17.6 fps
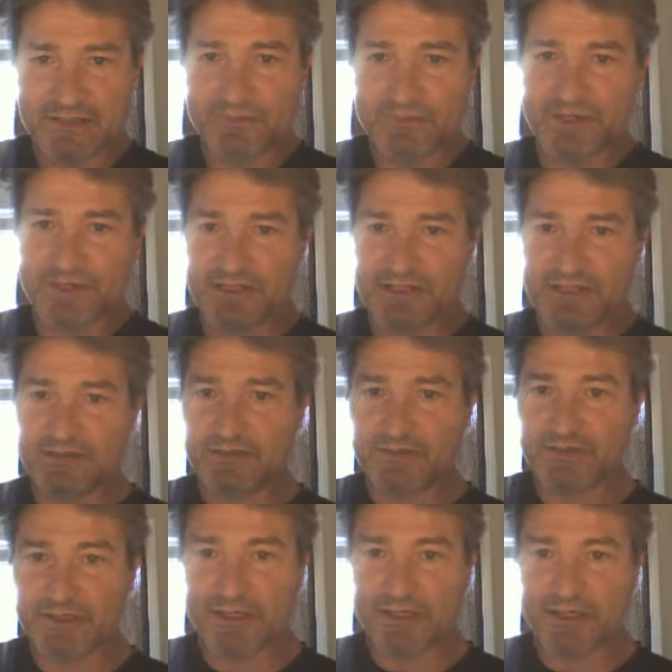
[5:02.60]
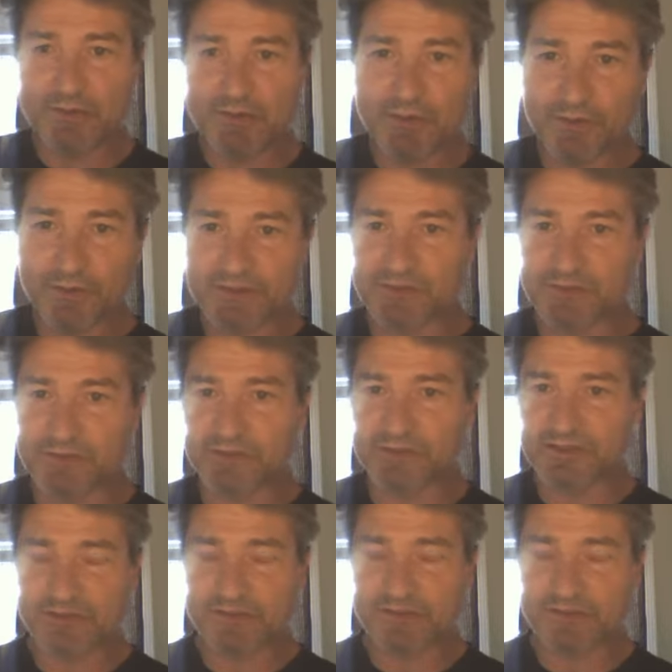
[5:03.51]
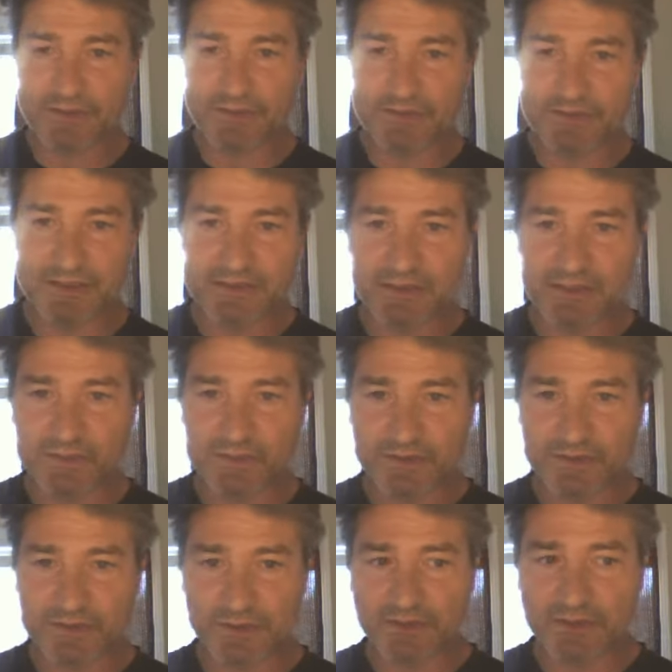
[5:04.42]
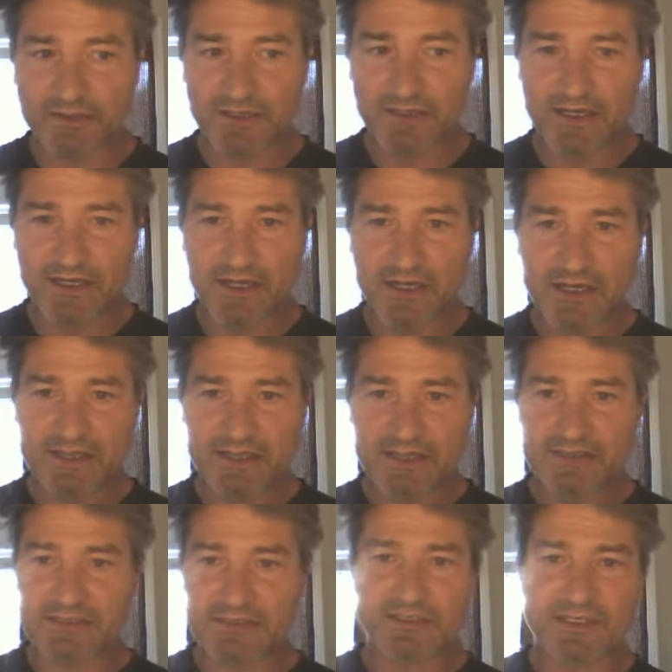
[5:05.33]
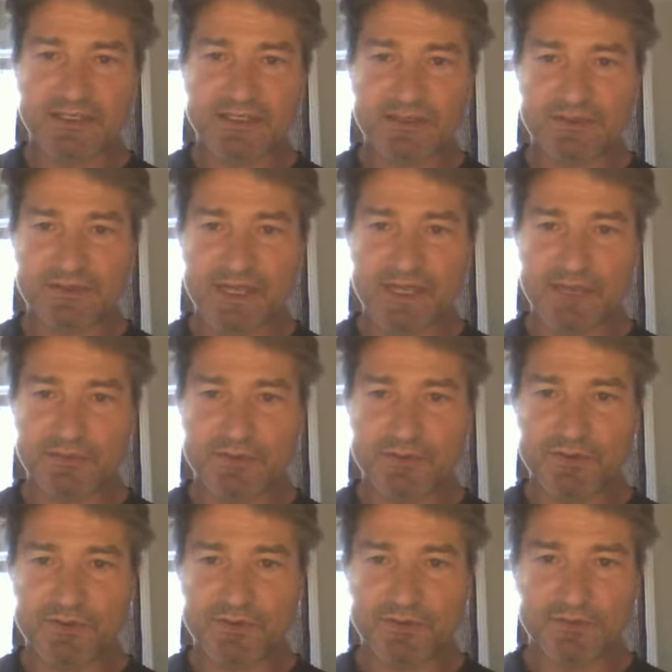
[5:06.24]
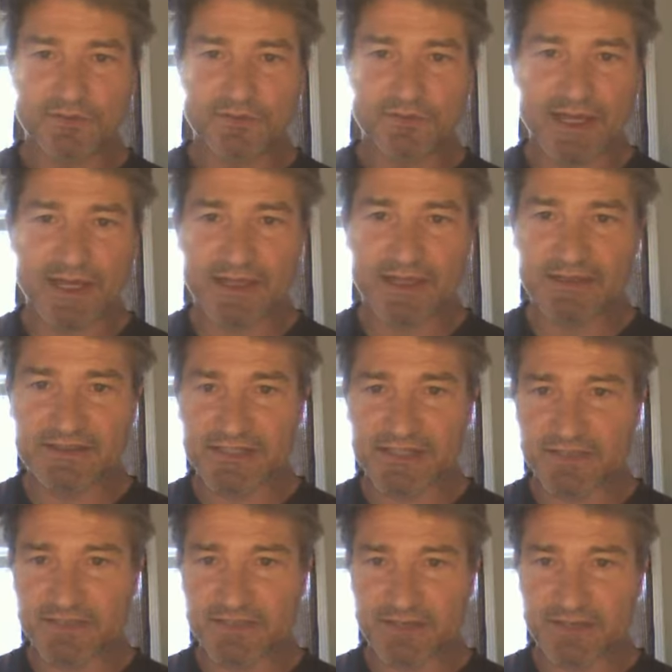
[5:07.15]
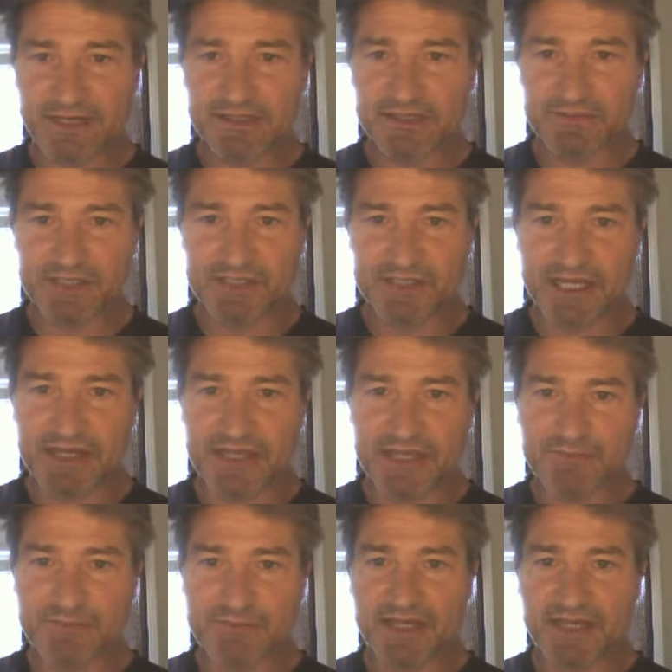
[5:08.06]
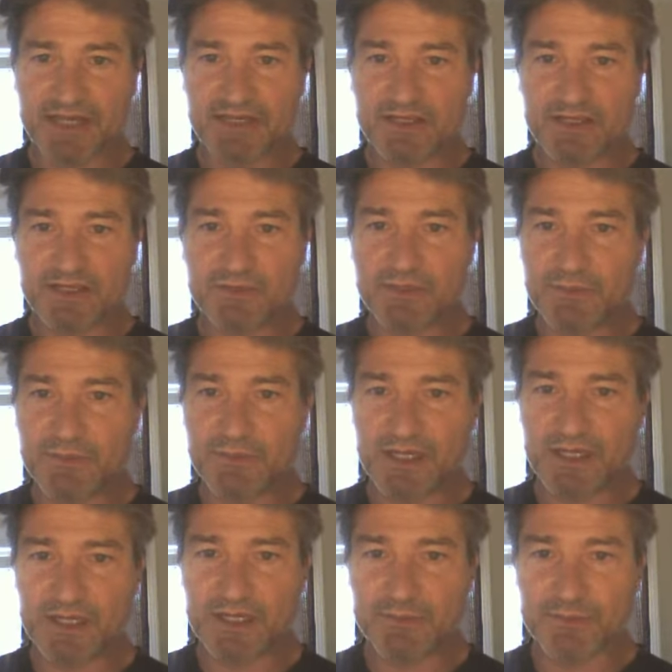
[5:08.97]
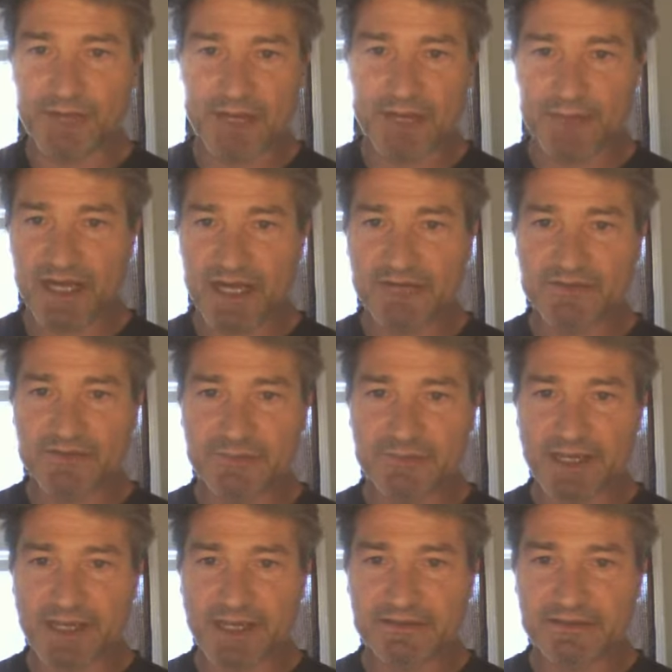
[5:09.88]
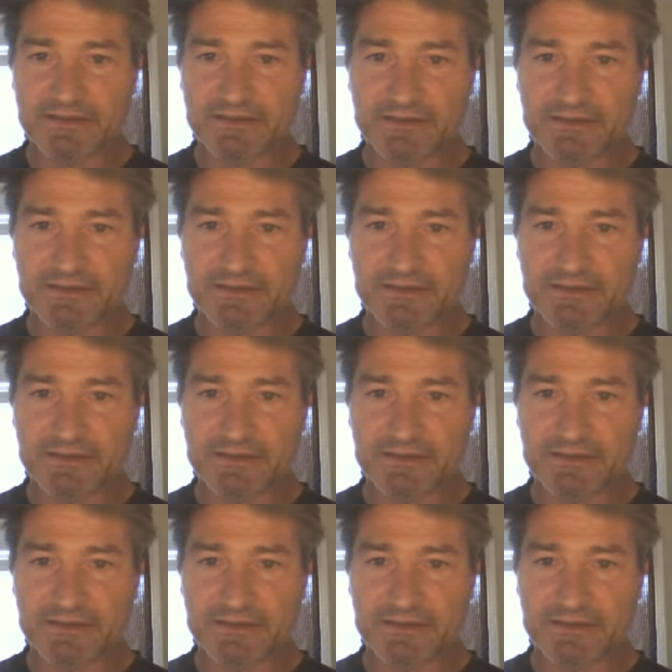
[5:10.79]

things, you can come up with some discrepancies, I'm sure. Just like you can't prove that ch random chance made a human being pop out of space.